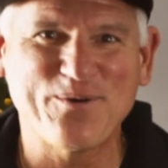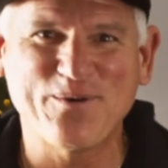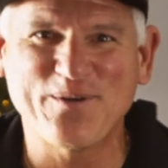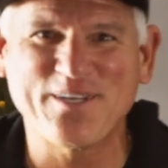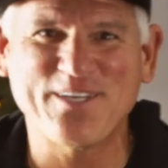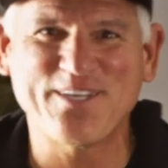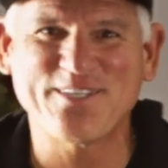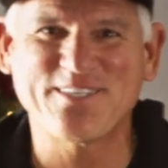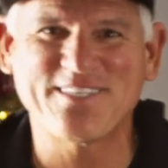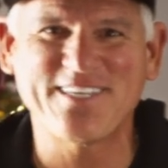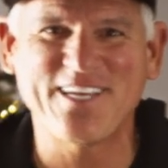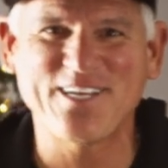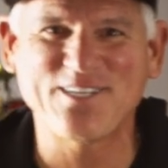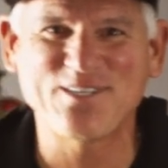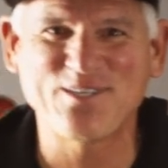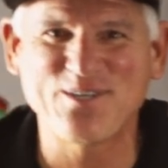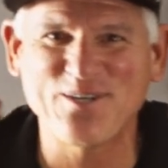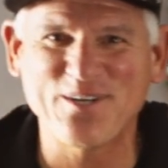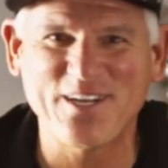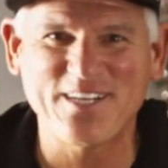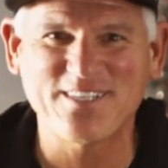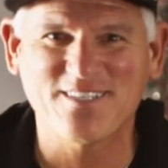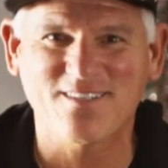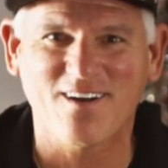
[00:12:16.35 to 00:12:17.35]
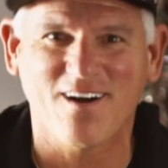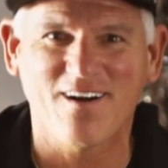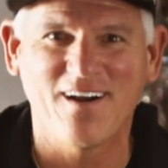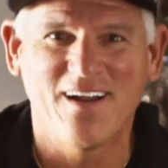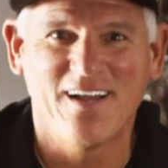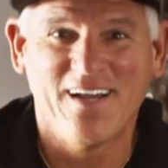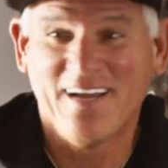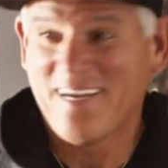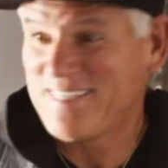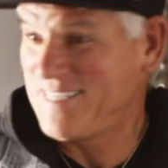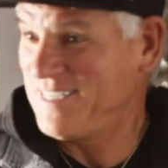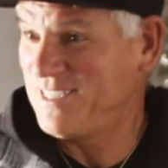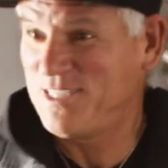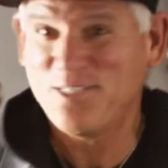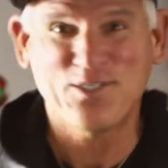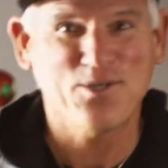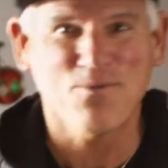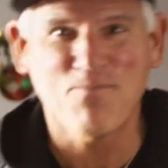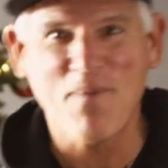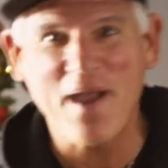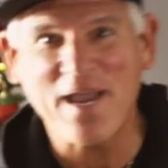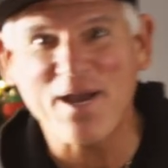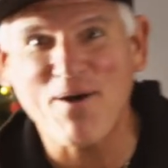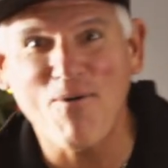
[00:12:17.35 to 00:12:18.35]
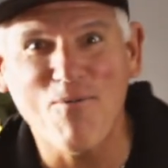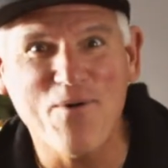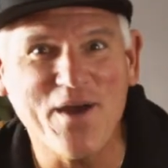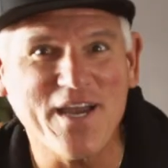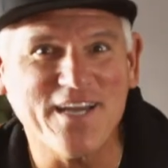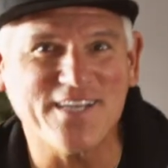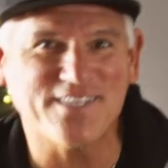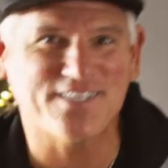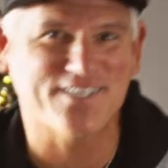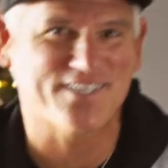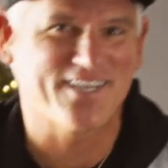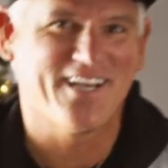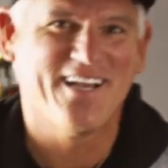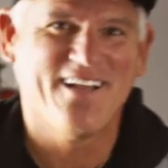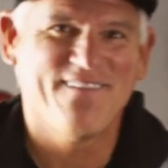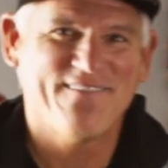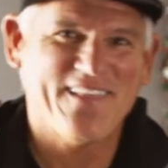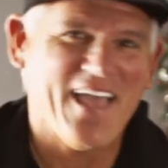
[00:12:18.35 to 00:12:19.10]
when you see a shooting star. I said, "Did you make a wish?"